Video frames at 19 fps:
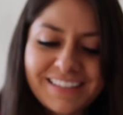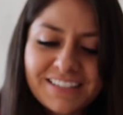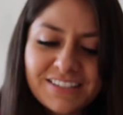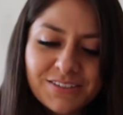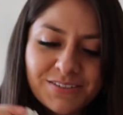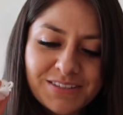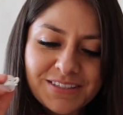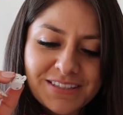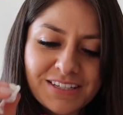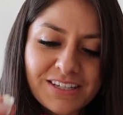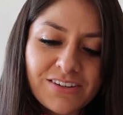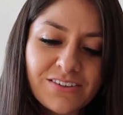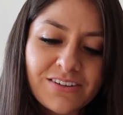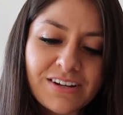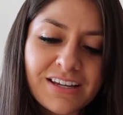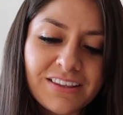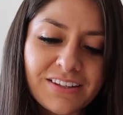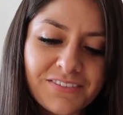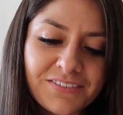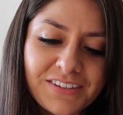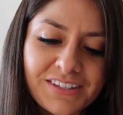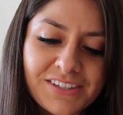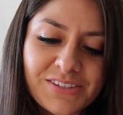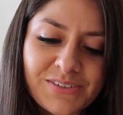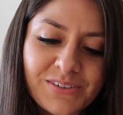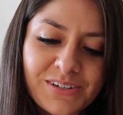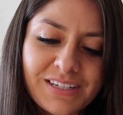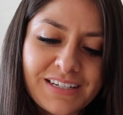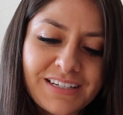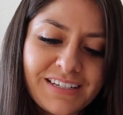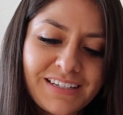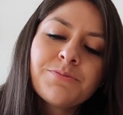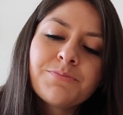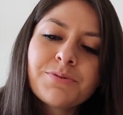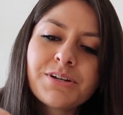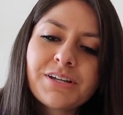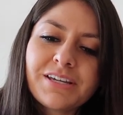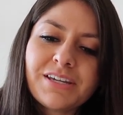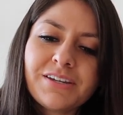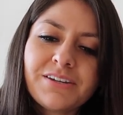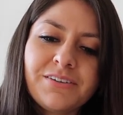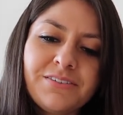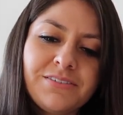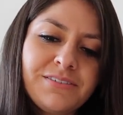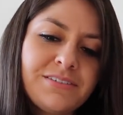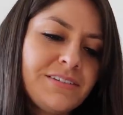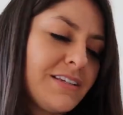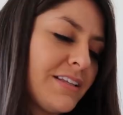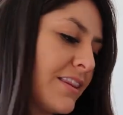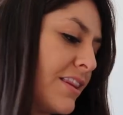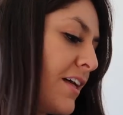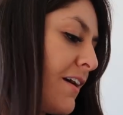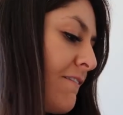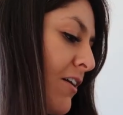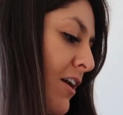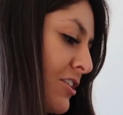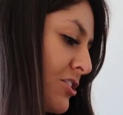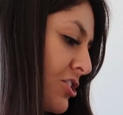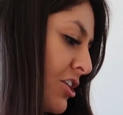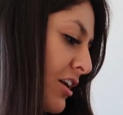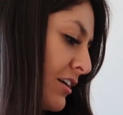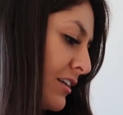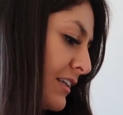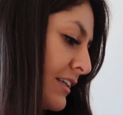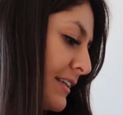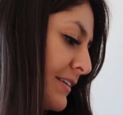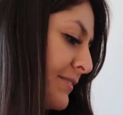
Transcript: This one's cute. I love this one. Super cute. I love hot chocolate.